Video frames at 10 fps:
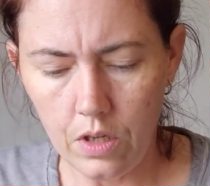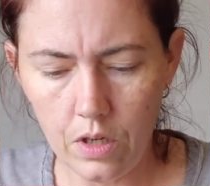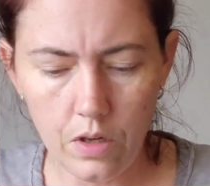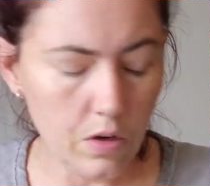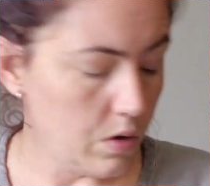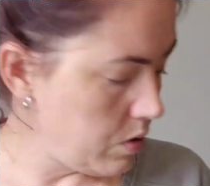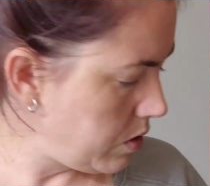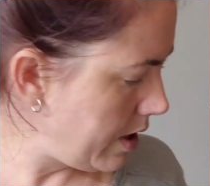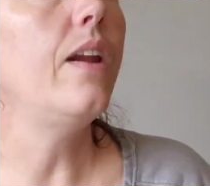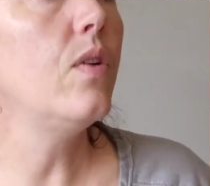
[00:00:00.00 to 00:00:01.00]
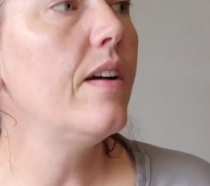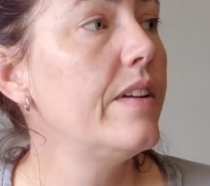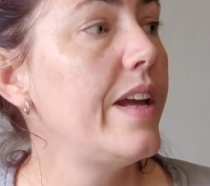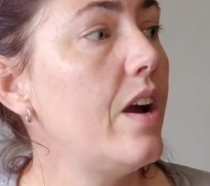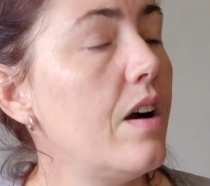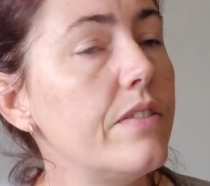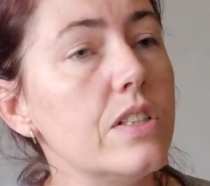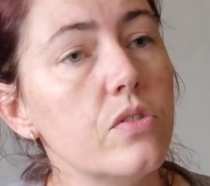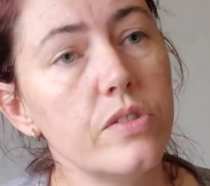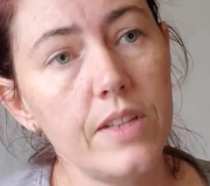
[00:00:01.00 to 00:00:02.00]
Oh, I don't have a day off
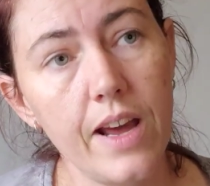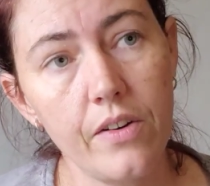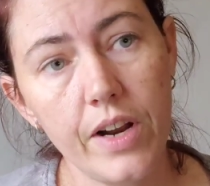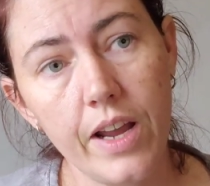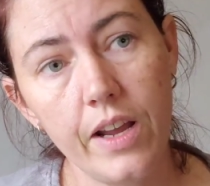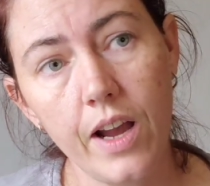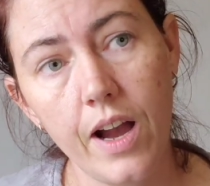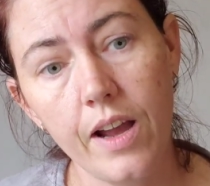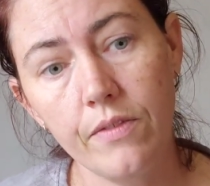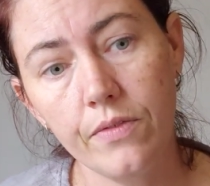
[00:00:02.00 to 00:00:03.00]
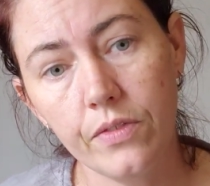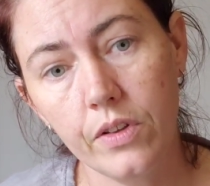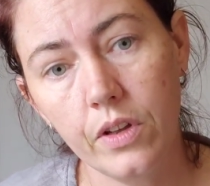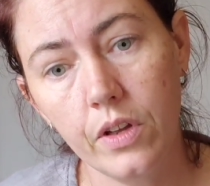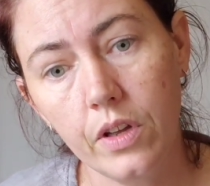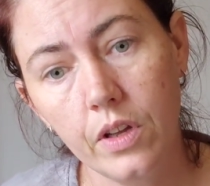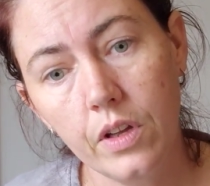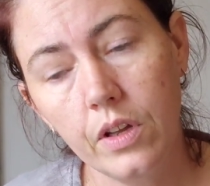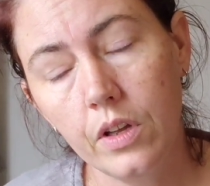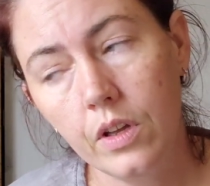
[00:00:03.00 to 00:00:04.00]
until Saturday. I've
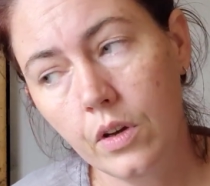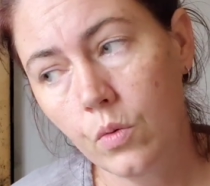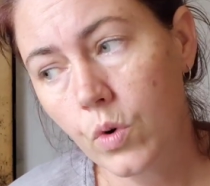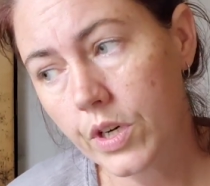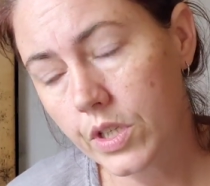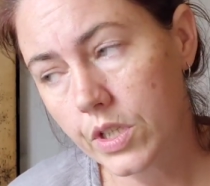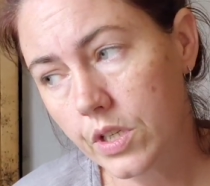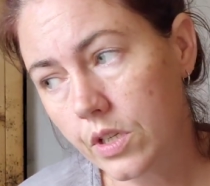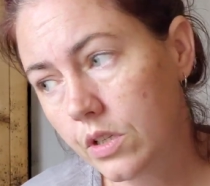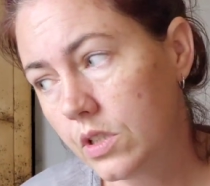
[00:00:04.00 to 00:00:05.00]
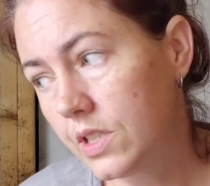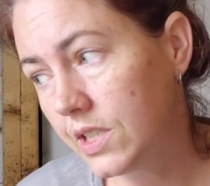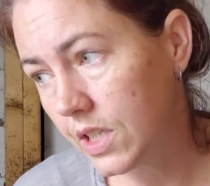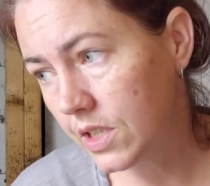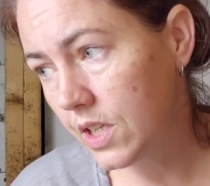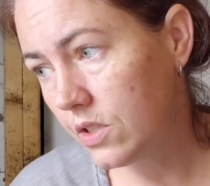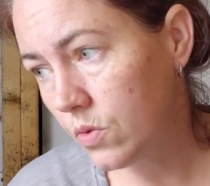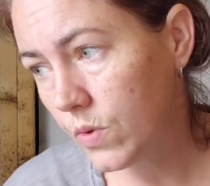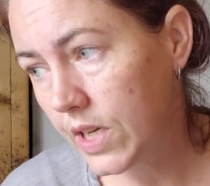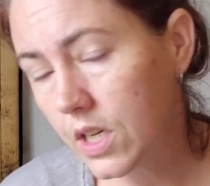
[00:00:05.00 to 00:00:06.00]
worked 6 days
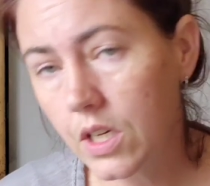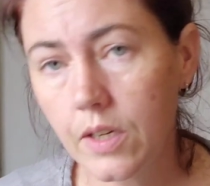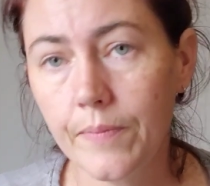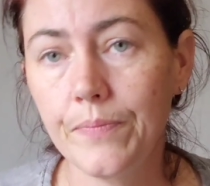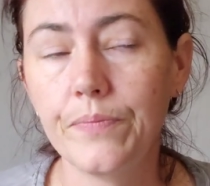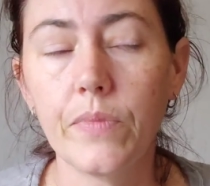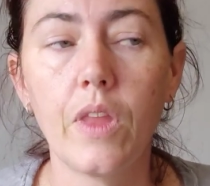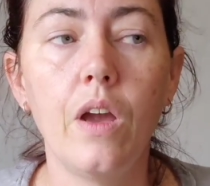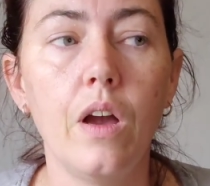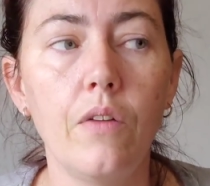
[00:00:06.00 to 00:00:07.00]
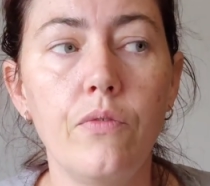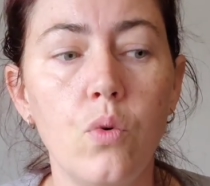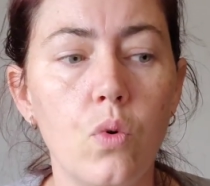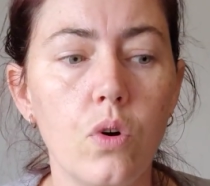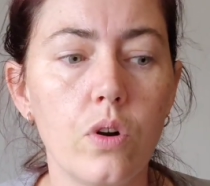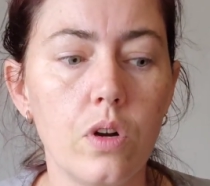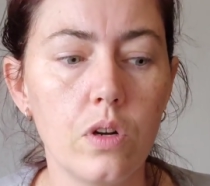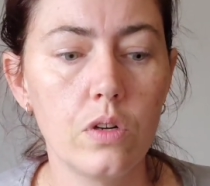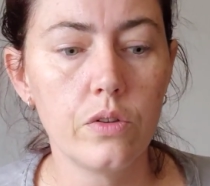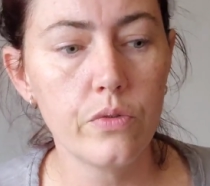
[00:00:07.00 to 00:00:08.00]
a week
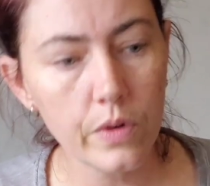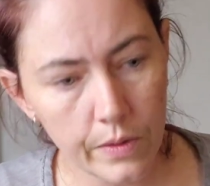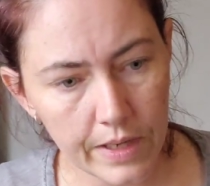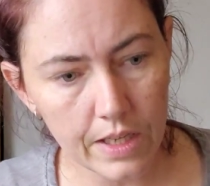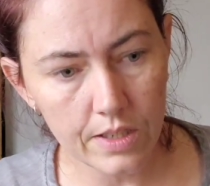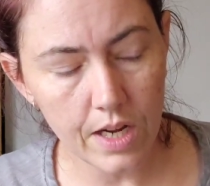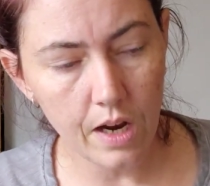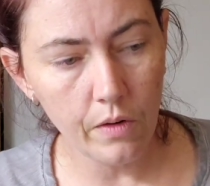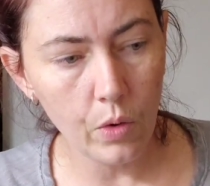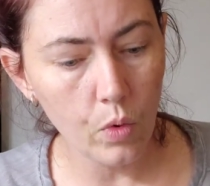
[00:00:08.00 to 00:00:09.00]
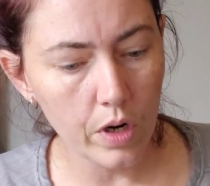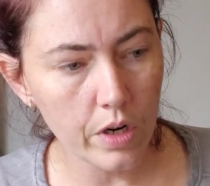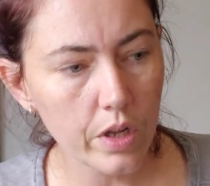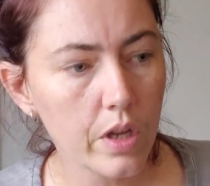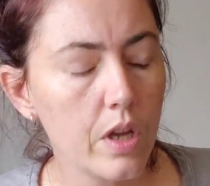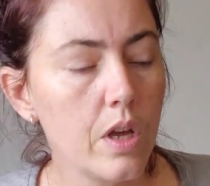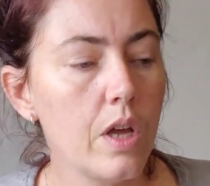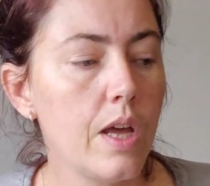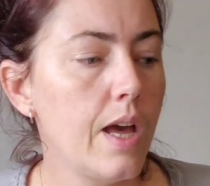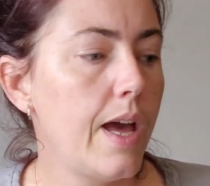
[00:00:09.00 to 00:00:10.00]
for 3 weeks now at work,
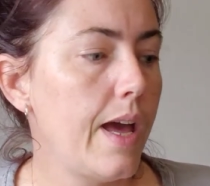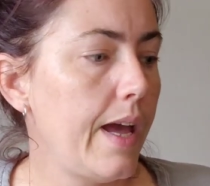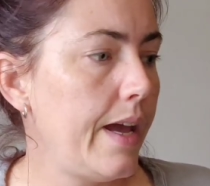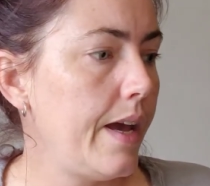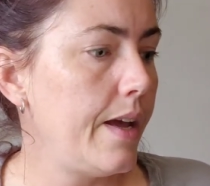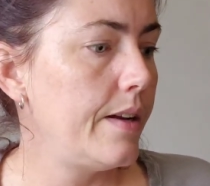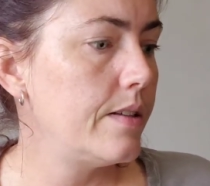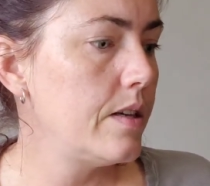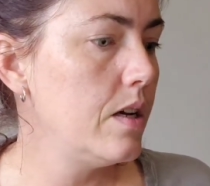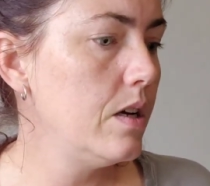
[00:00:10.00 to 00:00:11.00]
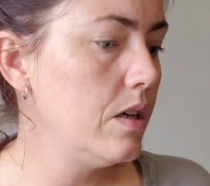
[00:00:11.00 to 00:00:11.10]
and